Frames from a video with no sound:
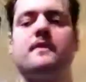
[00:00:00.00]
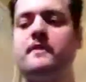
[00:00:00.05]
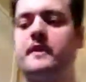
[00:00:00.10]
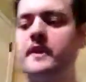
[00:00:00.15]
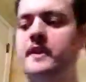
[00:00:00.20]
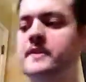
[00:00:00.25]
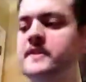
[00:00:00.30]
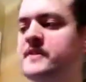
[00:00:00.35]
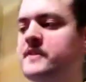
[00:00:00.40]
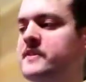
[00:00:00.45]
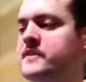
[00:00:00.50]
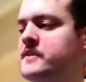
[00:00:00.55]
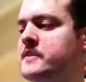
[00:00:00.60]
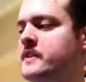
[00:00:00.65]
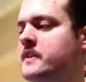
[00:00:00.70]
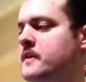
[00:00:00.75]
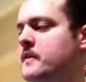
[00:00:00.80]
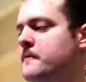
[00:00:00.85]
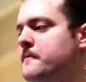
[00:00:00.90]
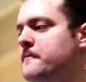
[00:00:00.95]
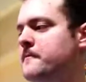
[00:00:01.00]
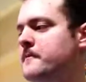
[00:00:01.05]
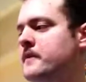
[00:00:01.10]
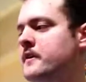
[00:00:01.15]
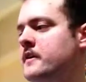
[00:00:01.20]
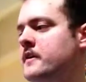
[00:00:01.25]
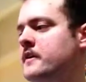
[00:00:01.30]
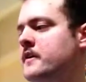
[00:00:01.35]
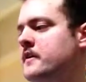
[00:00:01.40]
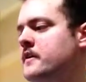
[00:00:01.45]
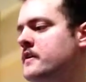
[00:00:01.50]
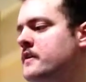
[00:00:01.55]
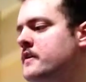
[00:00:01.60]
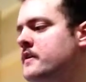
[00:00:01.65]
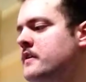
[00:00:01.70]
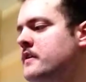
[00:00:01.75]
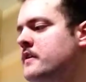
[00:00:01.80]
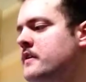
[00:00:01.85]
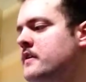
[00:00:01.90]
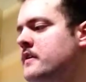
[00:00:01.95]
they consisted of uh,
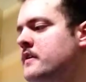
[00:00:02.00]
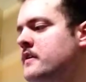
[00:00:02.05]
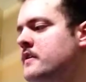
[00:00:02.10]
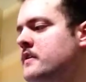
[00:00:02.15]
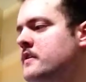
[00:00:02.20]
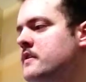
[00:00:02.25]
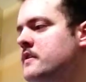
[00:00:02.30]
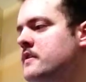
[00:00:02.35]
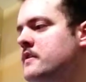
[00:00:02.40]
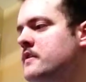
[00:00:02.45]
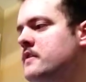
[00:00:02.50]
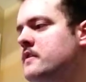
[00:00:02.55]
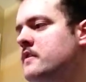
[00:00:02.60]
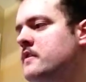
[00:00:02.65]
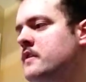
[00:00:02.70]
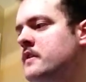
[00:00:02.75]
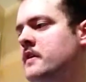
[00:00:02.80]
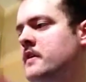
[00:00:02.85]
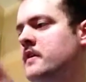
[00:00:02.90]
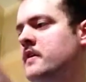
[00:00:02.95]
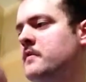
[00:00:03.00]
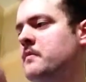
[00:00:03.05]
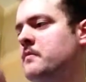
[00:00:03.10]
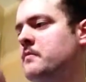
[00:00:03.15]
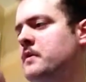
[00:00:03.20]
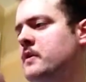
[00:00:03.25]
um,